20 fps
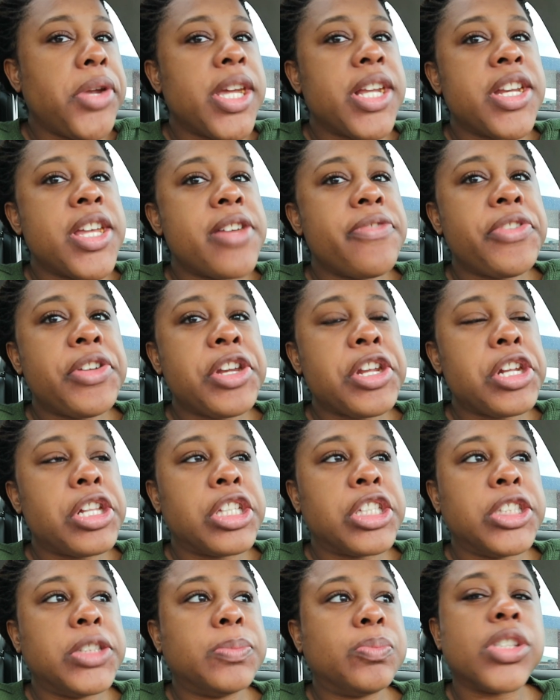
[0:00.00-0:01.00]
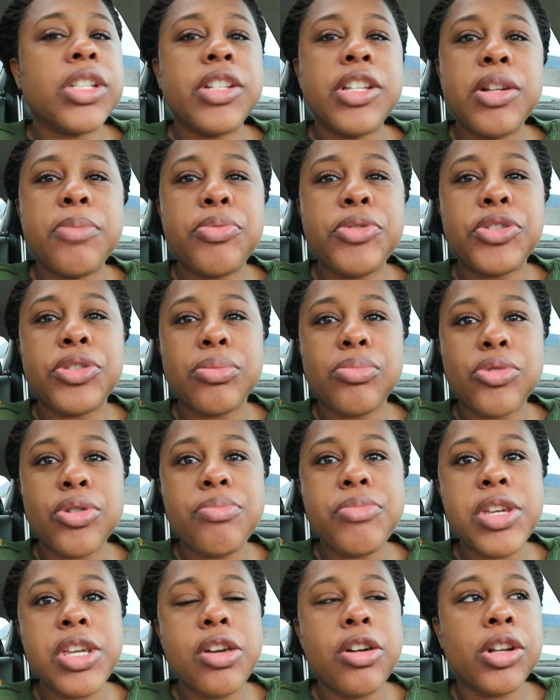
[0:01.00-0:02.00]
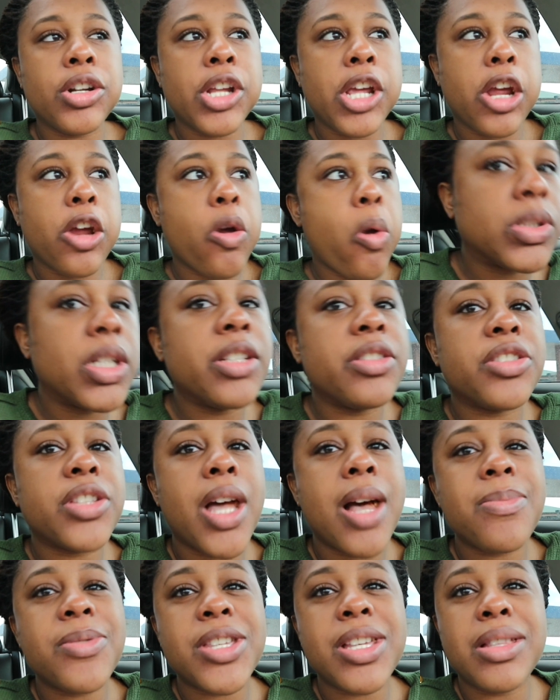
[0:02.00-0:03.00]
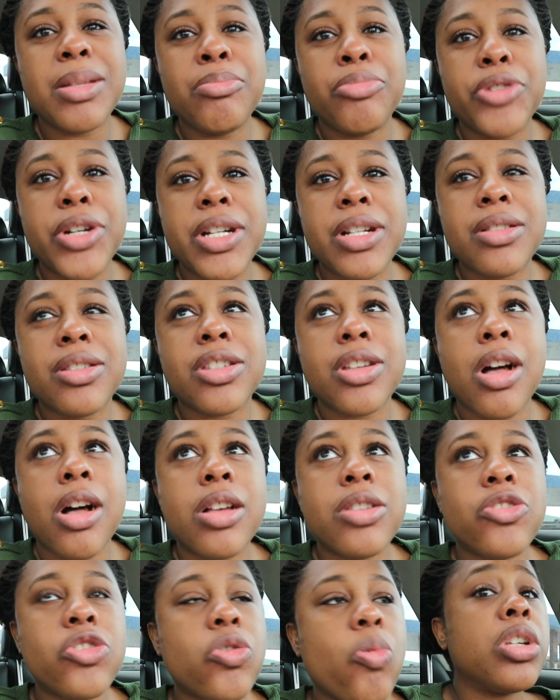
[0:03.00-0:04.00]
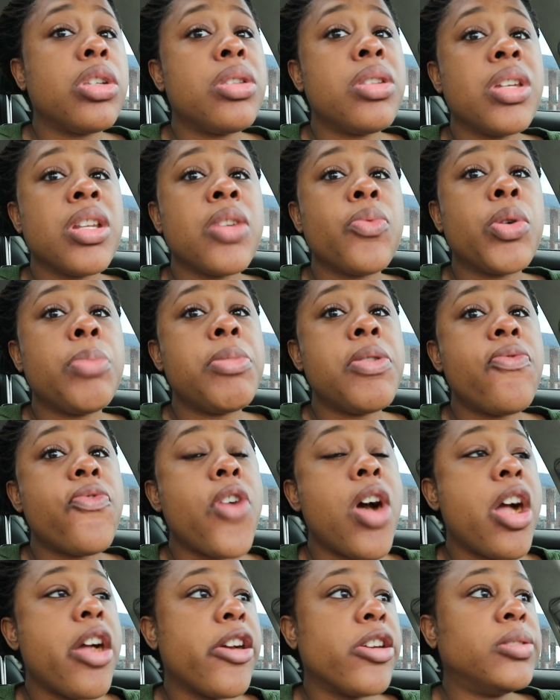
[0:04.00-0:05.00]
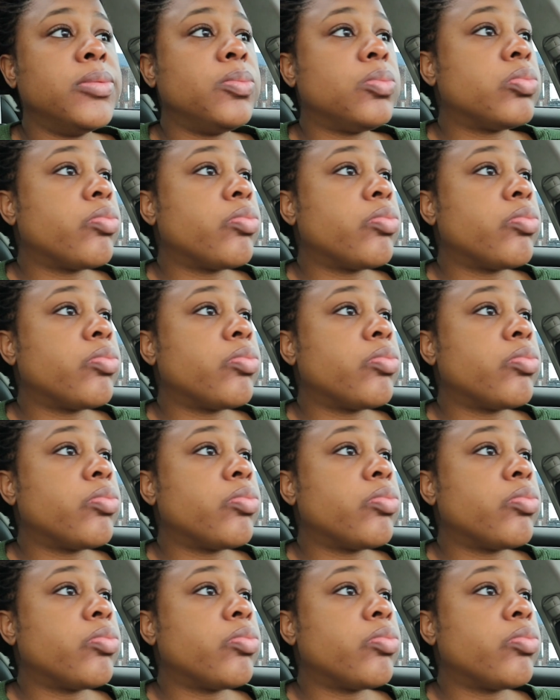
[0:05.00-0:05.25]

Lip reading: They definitely need to put some more meat on there and stop selling bread and sauce, because then it would be fire.